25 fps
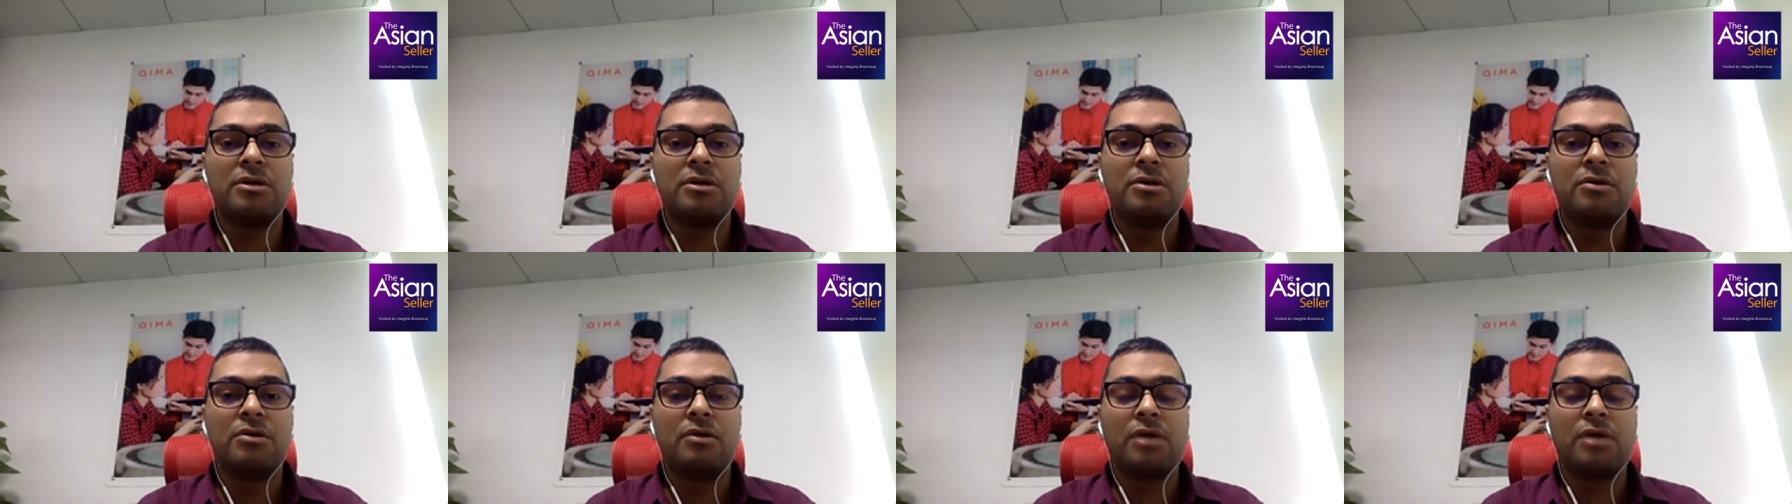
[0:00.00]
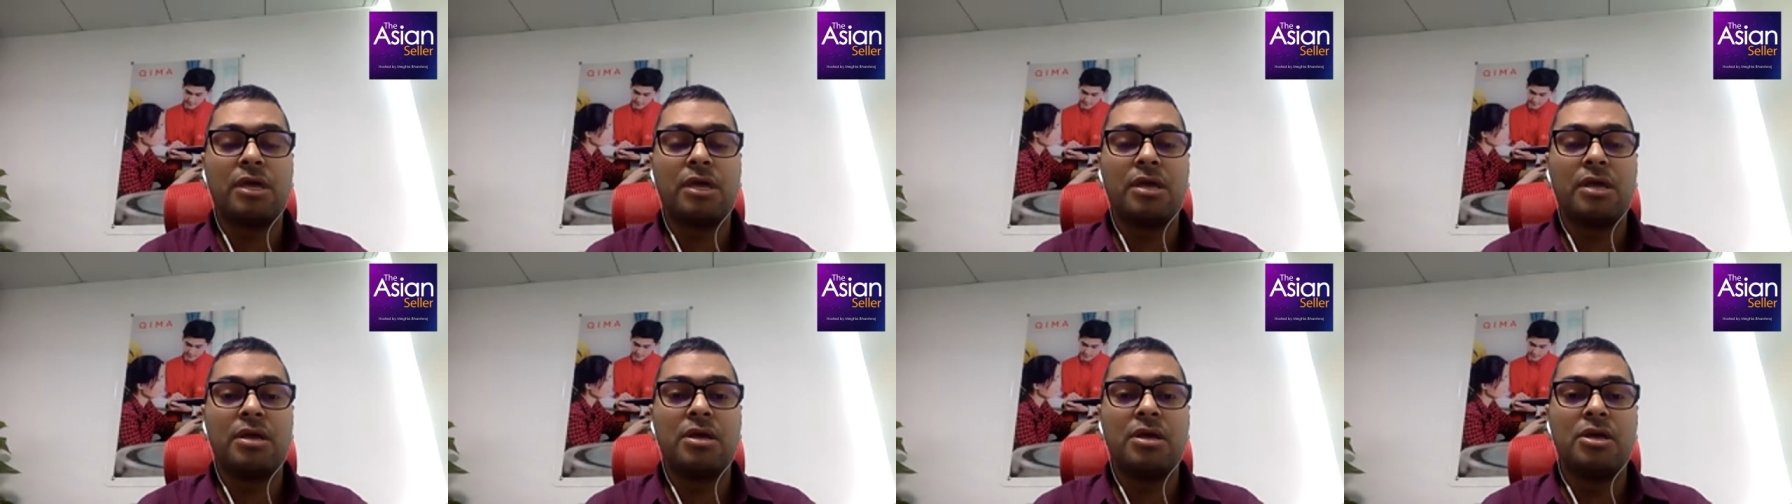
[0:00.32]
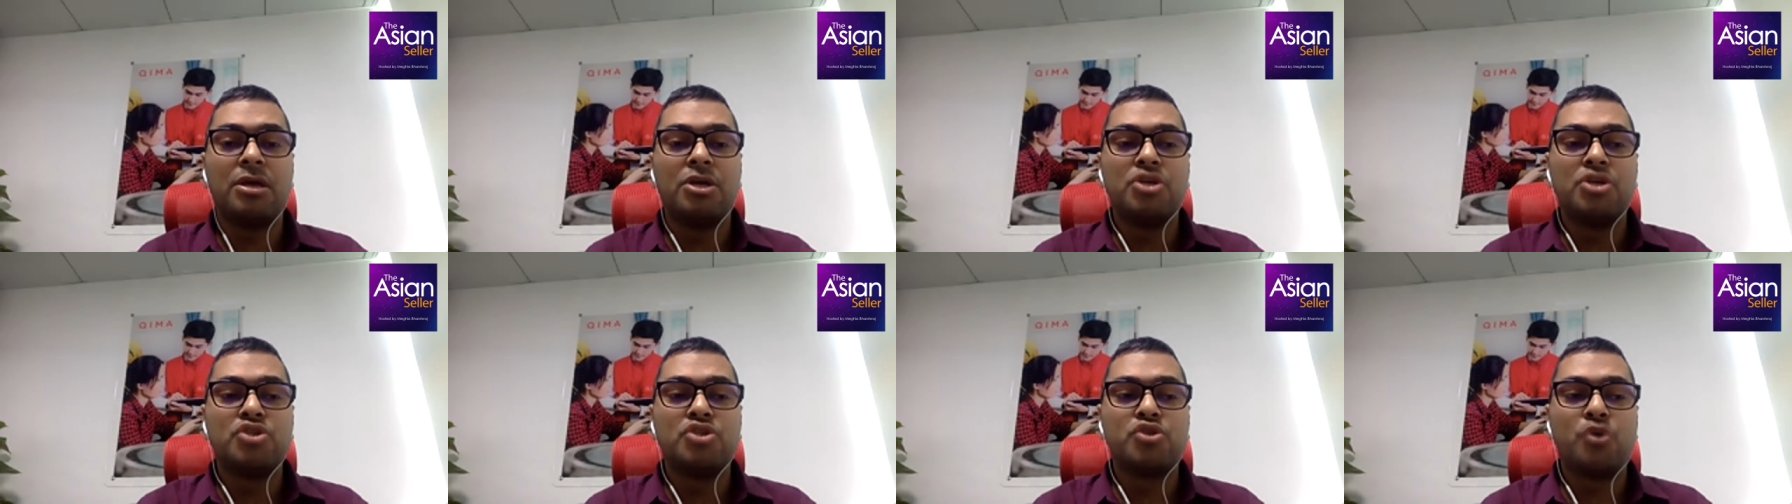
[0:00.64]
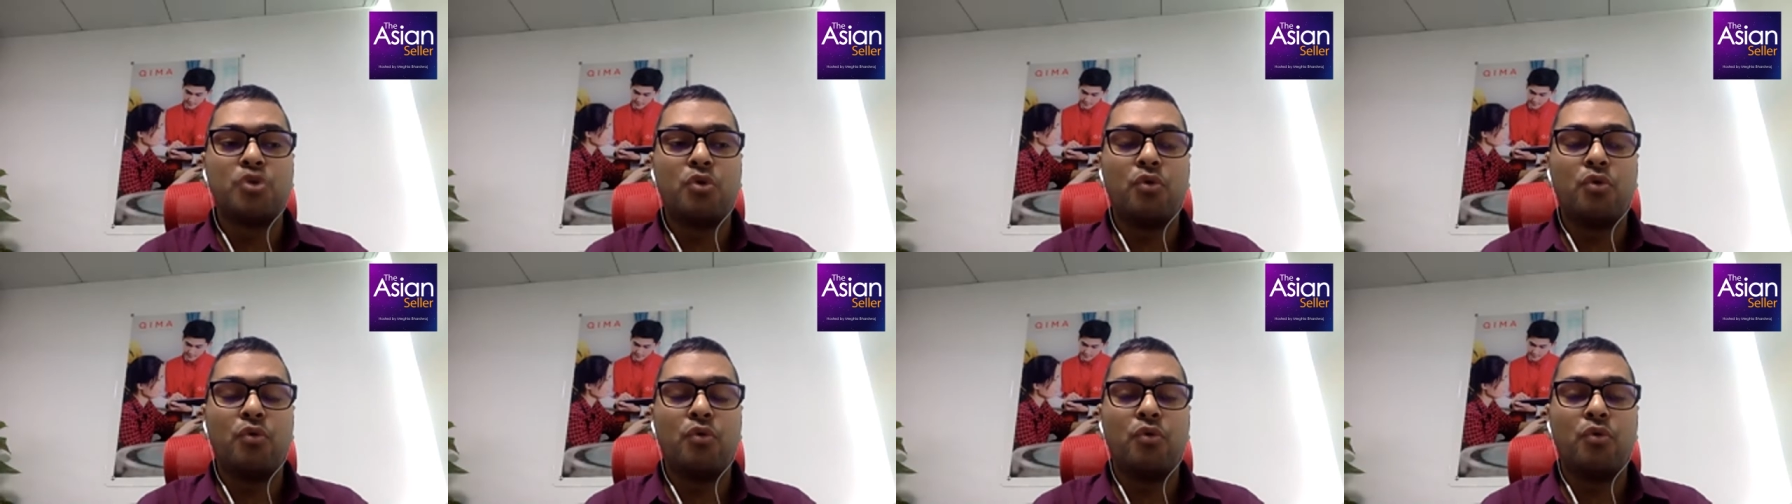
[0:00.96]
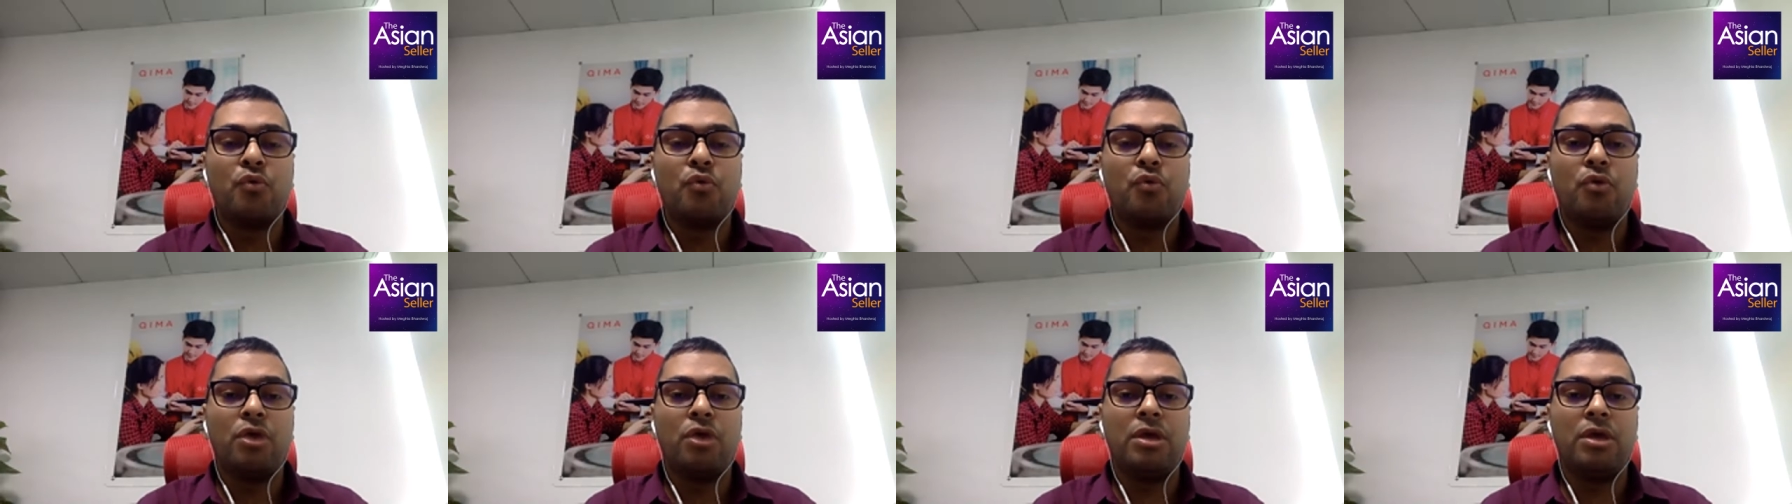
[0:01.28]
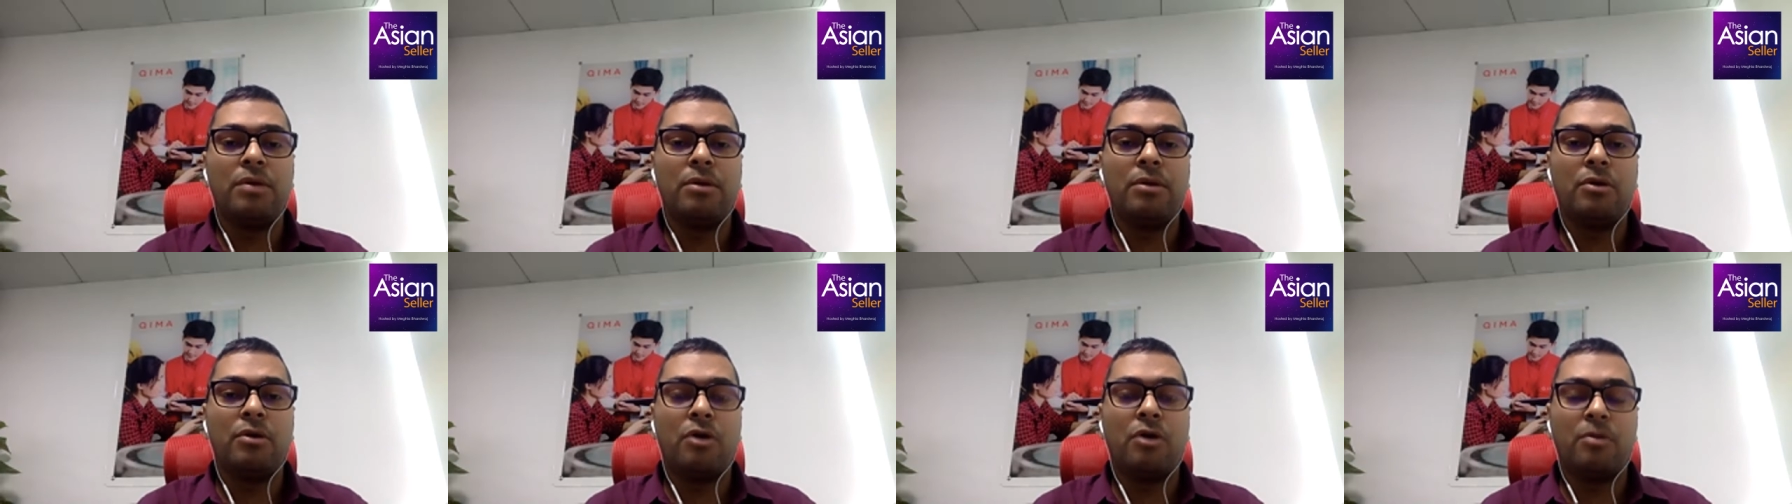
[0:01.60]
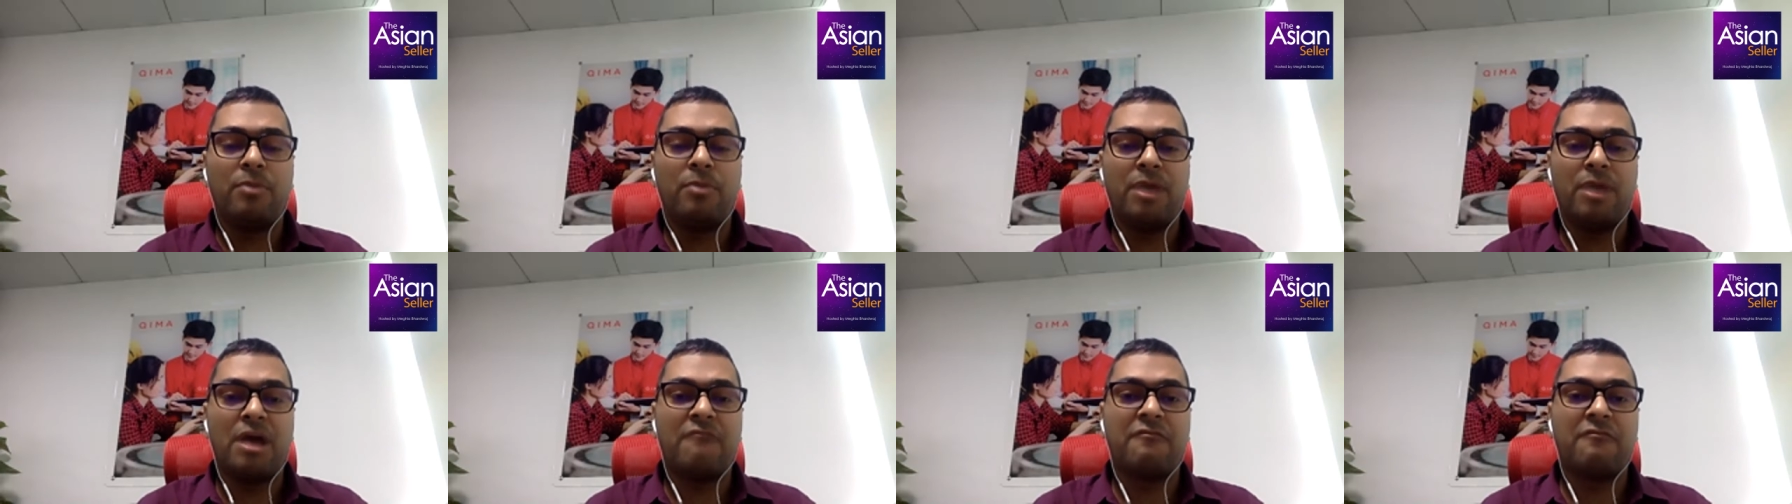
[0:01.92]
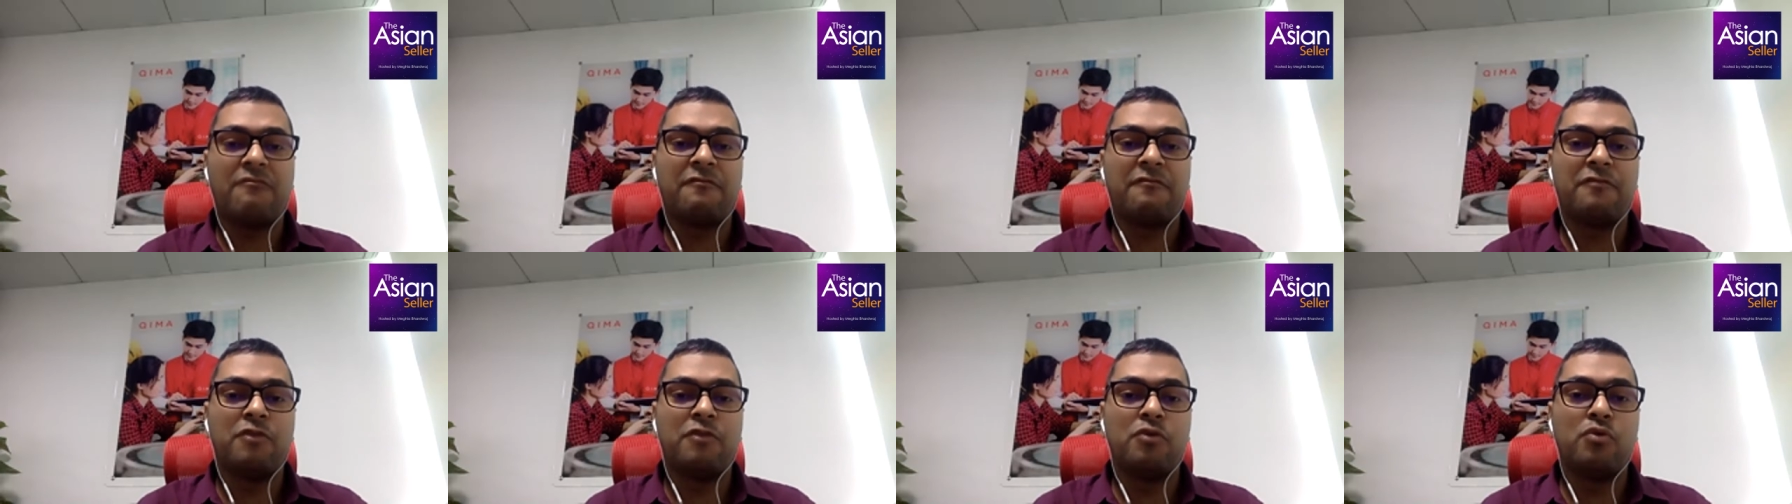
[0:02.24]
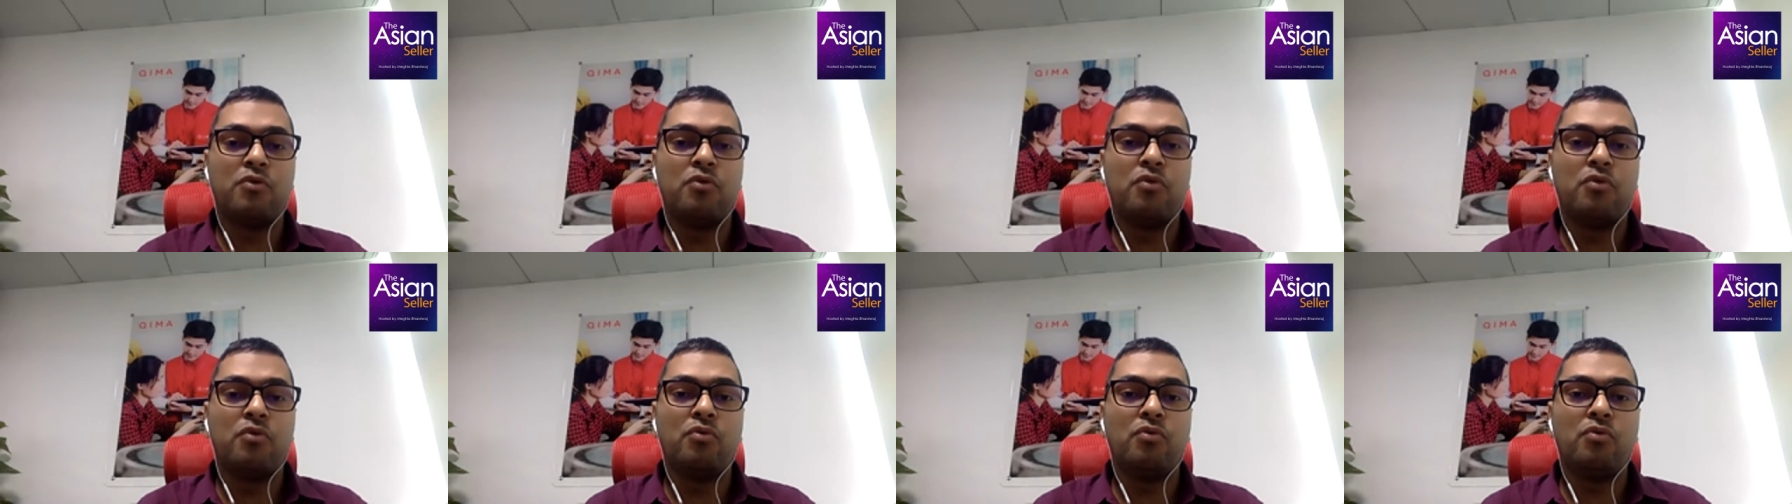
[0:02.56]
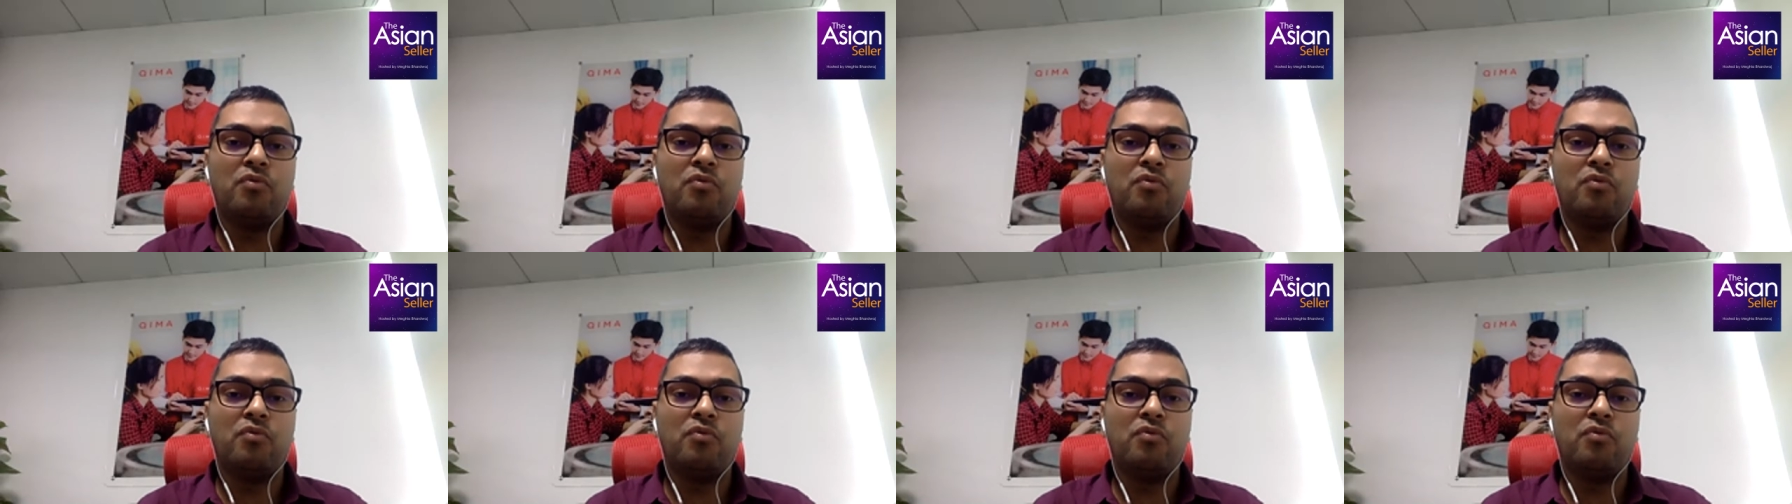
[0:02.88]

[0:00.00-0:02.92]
Okay, so on behalf of you,